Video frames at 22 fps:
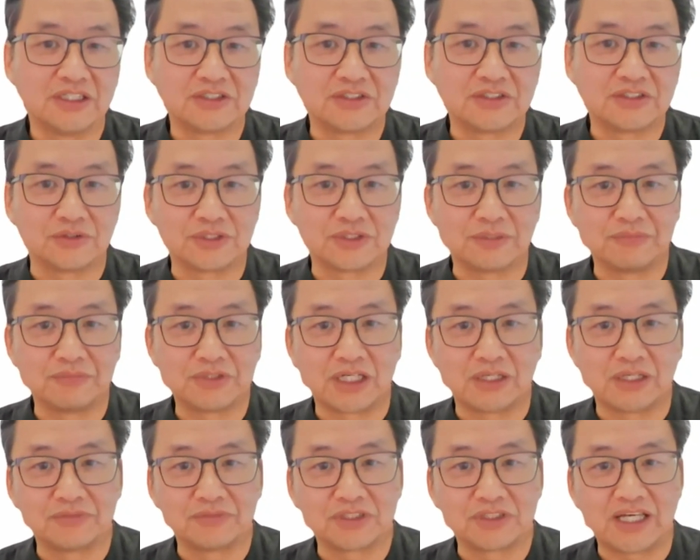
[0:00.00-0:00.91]
So
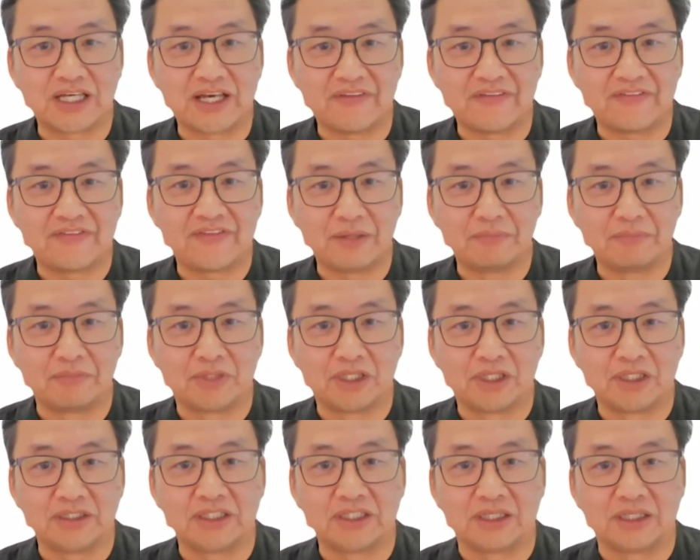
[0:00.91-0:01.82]
sometimes that
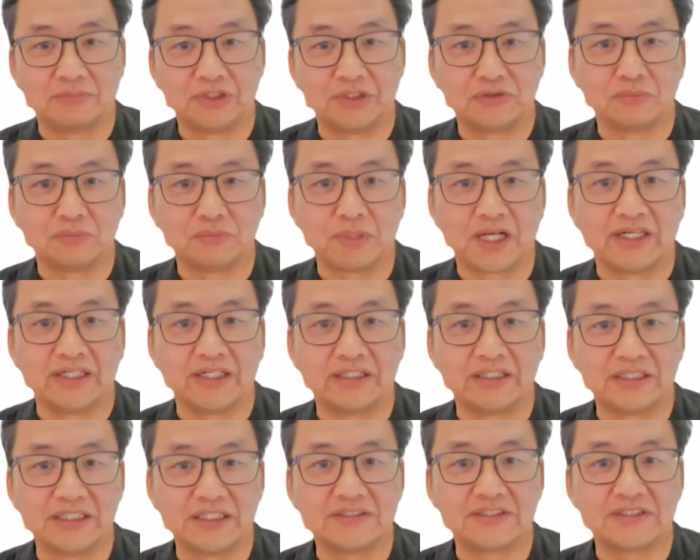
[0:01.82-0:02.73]
might come into
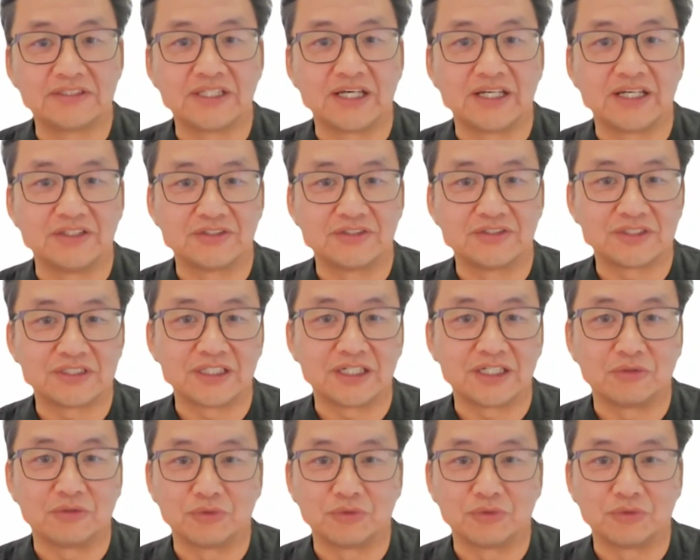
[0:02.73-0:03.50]
play these days,